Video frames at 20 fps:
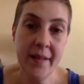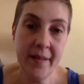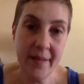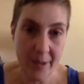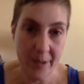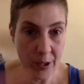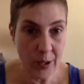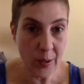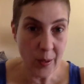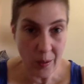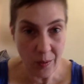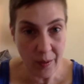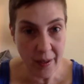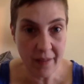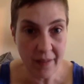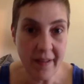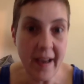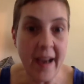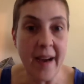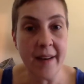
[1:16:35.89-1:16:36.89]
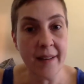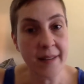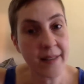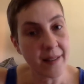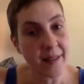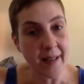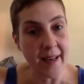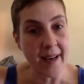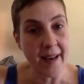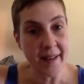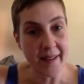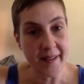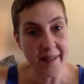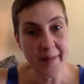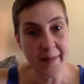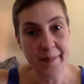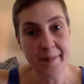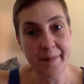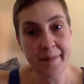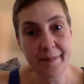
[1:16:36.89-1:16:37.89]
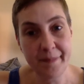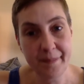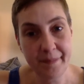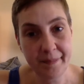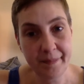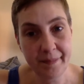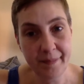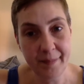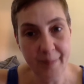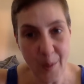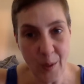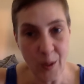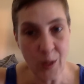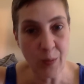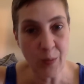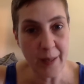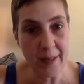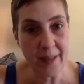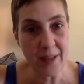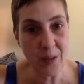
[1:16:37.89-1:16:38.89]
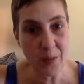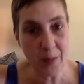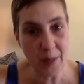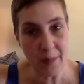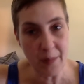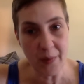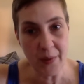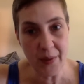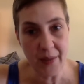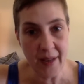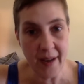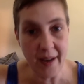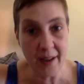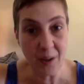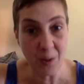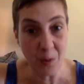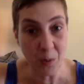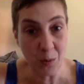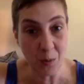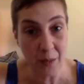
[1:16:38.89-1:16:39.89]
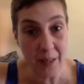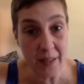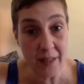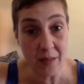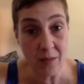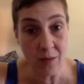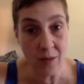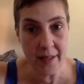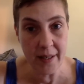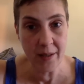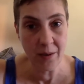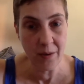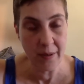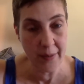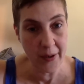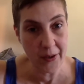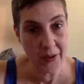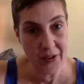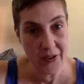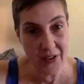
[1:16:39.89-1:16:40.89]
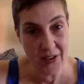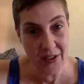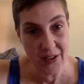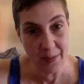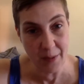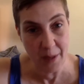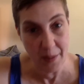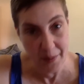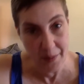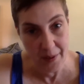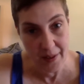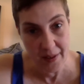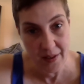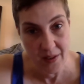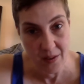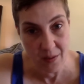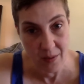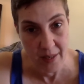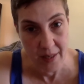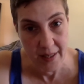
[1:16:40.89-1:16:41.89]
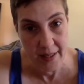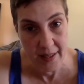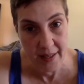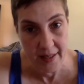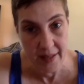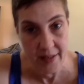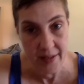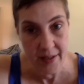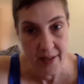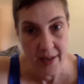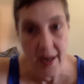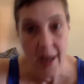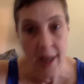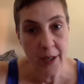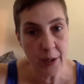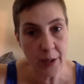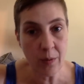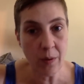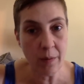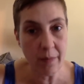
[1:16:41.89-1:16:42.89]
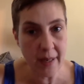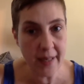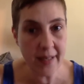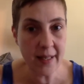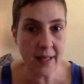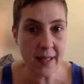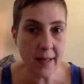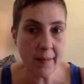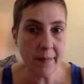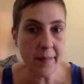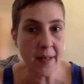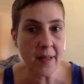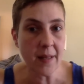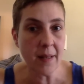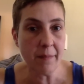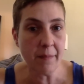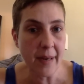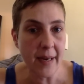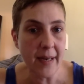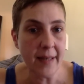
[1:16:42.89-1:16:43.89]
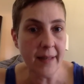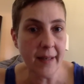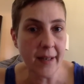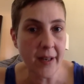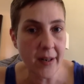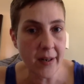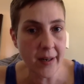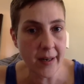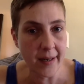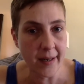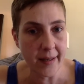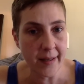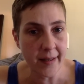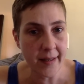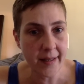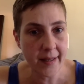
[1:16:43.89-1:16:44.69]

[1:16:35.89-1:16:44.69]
You do it with facts, Liana. You explain to people the actual reason why the criminal system operates the way it does. You remind them that the Magna Carta,